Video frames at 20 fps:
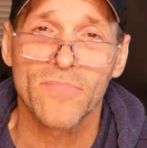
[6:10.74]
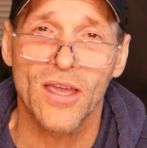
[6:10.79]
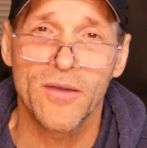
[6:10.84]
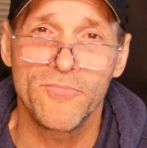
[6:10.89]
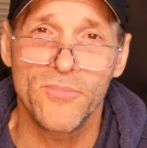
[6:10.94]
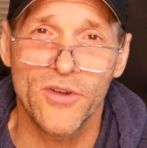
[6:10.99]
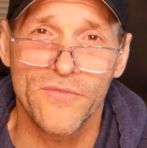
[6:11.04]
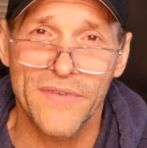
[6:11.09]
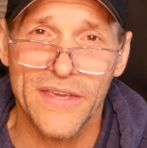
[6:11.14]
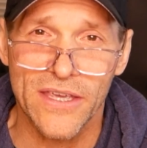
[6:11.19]

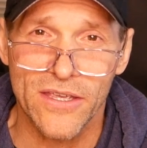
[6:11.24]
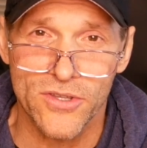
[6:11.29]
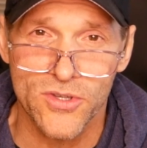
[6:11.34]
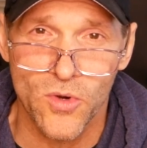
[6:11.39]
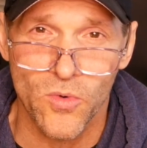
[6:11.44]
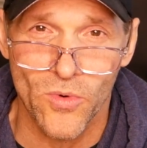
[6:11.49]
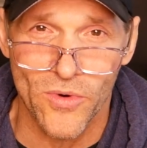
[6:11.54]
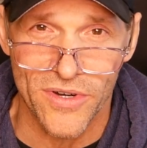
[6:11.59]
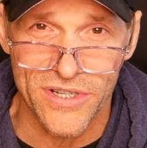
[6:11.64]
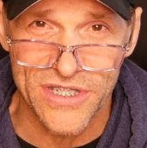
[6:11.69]
moving
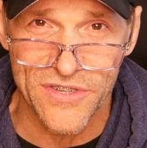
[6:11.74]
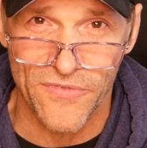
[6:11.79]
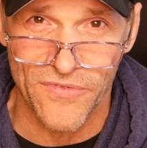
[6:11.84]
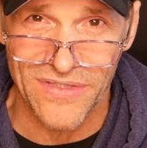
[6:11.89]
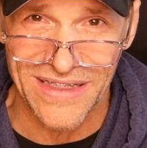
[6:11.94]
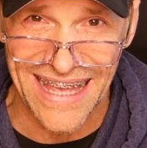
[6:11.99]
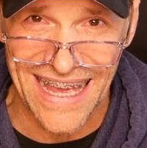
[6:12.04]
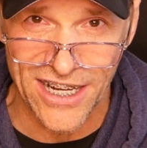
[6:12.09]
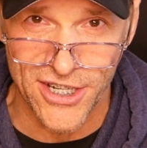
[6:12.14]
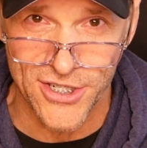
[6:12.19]
towards
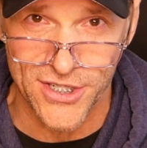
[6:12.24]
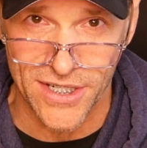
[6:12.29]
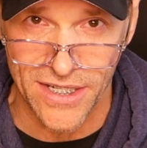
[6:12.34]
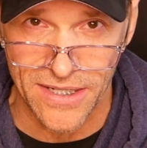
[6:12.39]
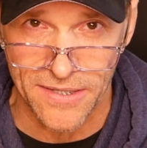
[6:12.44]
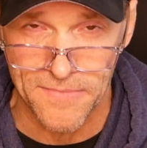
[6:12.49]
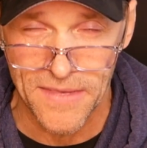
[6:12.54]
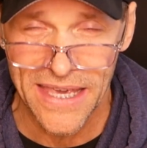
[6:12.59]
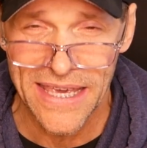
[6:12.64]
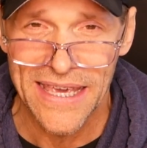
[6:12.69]

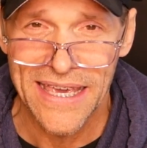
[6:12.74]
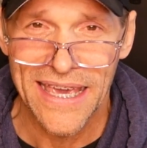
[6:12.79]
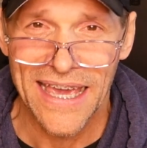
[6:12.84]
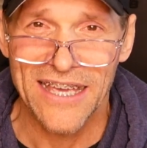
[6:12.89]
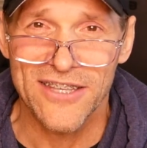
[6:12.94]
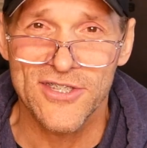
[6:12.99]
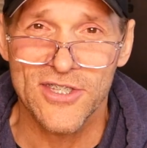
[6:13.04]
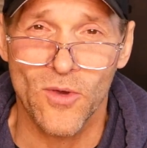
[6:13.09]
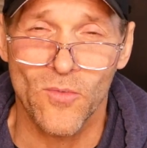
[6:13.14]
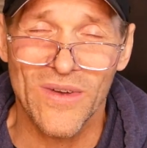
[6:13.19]
flexion.
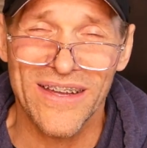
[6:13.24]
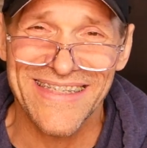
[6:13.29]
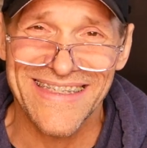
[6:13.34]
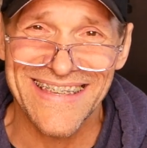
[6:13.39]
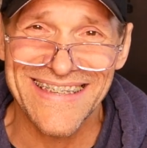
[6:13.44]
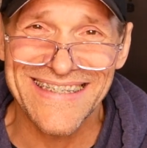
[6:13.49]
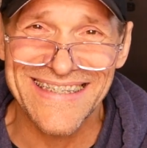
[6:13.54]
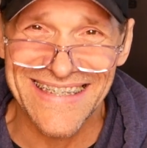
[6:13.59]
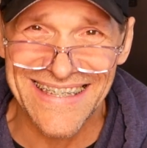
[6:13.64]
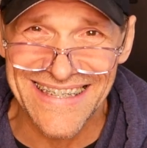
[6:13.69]
And so what
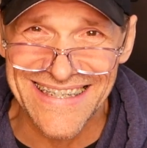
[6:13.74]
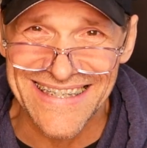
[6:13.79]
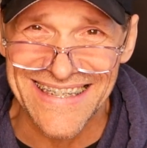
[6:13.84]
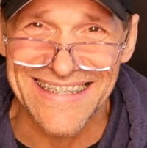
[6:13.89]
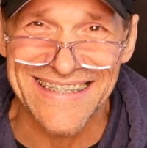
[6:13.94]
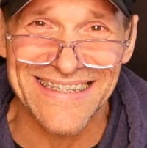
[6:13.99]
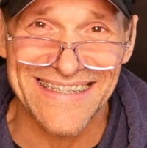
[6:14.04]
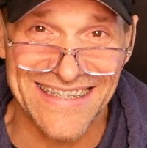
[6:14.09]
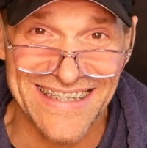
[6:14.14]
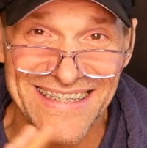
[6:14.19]
this
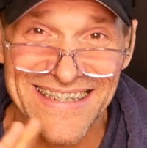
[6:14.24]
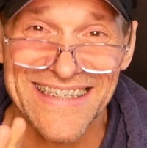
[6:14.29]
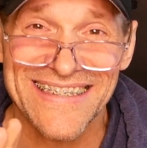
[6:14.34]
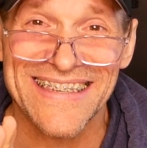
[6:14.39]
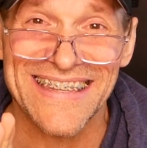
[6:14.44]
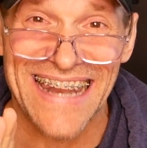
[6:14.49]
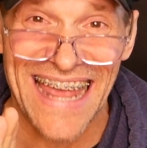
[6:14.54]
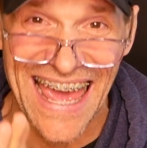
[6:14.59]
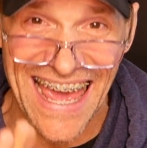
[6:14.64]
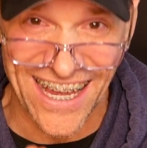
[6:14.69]
is
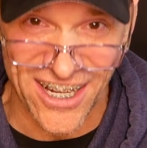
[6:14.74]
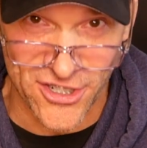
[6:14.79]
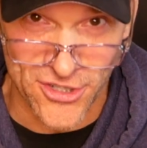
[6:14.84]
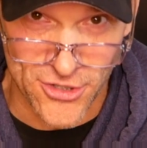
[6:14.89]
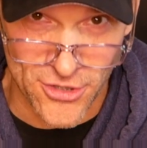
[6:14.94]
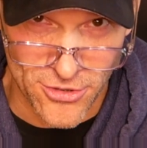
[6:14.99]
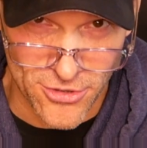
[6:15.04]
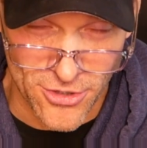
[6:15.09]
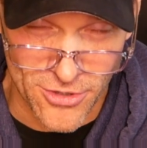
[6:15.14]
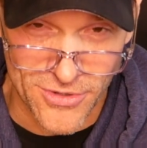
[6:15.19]
an
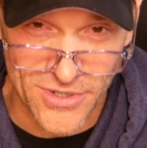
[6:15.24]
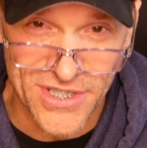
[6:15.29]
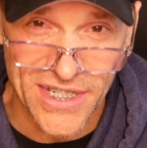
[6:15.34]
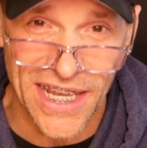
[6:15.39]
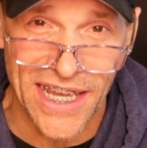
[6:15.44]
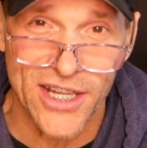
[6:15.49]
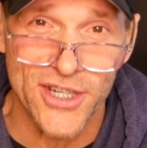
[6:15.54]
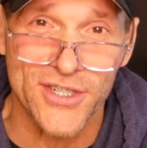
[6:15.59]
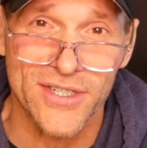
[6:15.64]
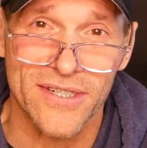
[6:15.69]
external
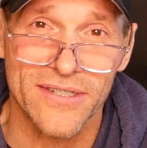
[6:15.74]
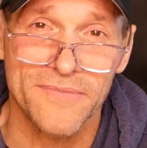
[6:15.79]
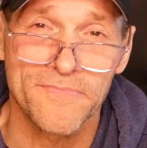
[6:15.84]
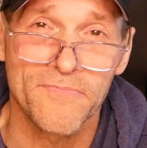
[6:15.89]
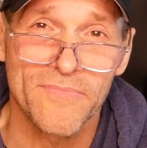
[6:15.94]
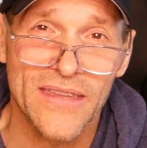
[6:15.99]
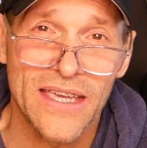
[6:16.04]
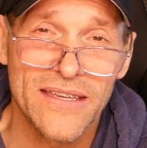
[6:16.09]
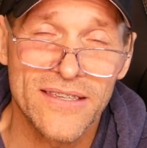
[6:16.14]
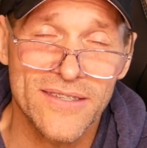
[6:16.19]
rotation
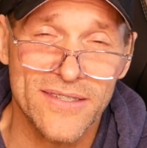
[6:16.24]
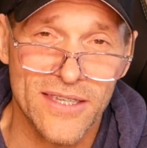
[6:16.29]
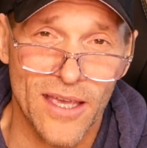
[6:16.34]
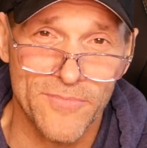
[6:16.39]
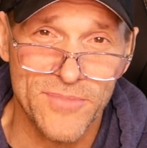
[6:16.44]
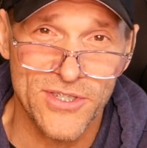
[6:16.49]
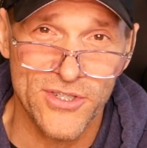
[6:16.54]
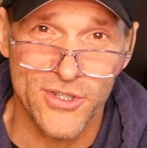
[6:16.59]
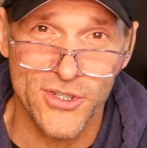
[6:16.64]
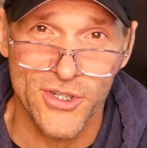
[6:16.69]

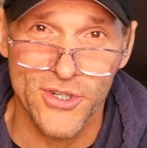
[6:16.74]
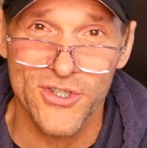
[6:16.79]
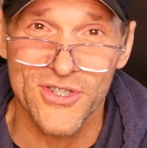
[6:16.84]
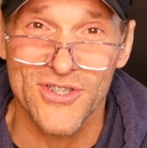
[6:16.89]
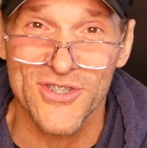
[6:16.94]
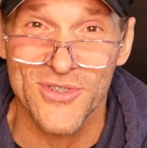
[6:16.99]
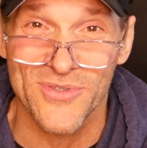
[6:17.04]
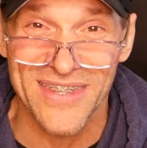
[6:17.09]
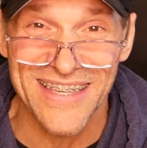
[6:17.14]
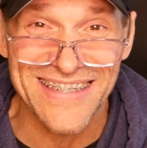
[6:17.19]
substitution.
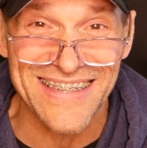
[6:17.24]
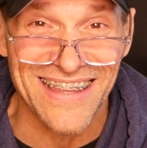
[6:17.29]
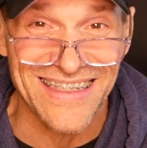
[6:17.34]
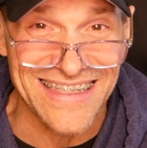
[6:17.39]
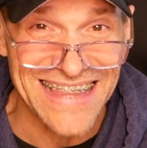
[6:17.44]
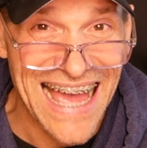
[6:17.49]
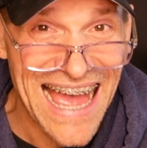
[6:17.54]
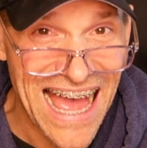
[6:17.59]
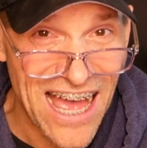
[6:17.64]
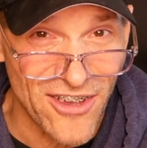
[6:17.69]
So this
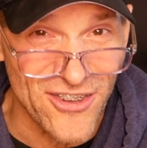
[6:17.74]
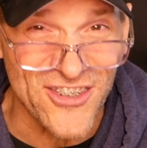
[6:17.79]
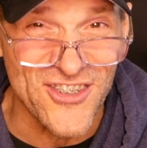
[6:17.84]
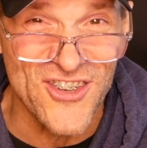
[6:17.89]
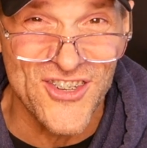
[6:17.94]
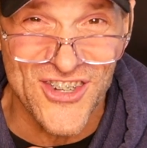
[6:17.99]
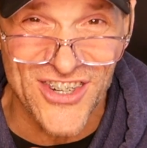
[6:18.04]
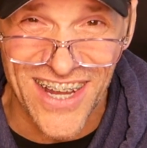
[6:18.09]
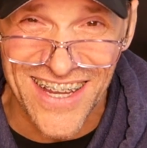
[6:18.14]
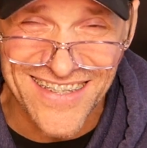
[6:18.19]
allows
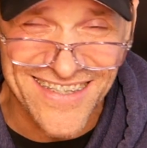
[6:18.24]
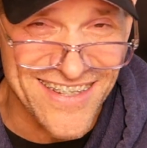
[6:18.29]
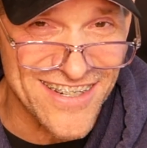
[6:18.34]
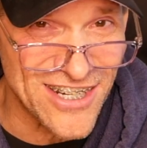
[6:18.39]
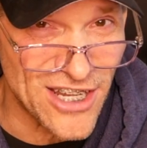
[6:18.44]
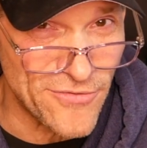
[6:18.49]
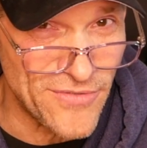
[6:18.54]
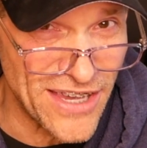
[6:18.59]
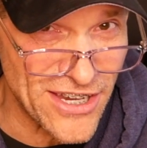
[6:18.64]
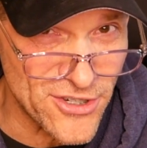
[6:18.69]
just
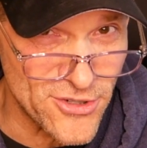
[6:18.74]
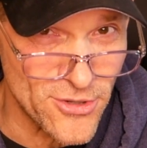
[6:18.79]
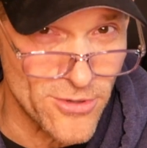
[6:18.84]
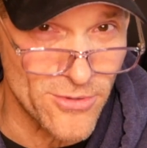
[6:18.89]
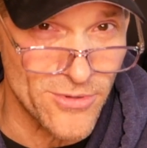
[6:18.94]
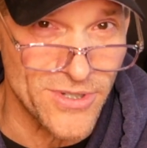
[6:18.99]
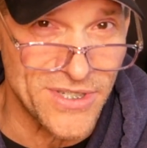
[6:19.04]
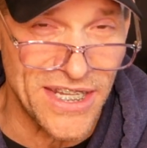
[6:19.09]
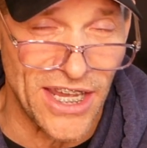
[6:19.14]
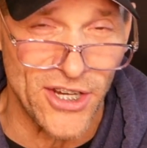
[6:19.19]
enough external
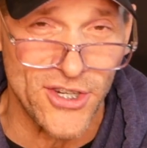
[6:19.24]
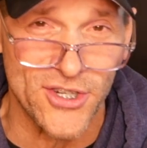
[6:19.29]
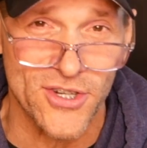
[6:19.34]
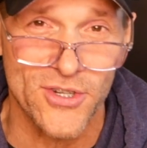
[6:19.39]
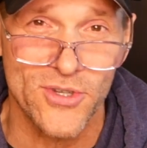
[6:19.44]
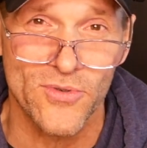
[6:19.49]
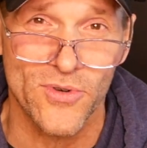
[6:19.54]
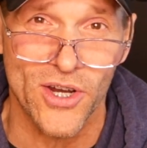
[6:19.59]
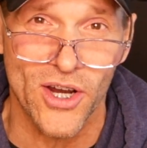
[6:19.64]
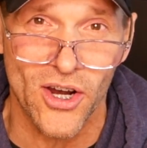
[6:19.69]
rotation
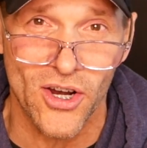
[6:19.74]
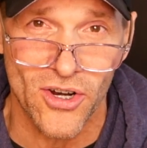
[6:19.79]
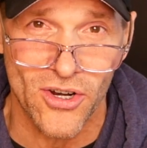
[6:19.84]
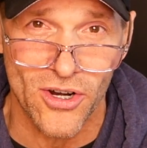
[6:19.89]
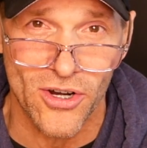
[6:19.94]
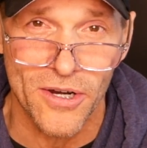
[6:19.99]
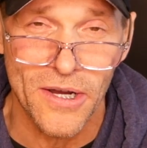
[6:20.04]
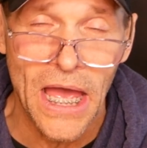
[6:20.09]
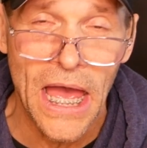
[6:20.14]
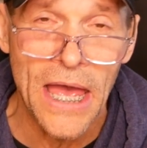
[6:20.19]
to occur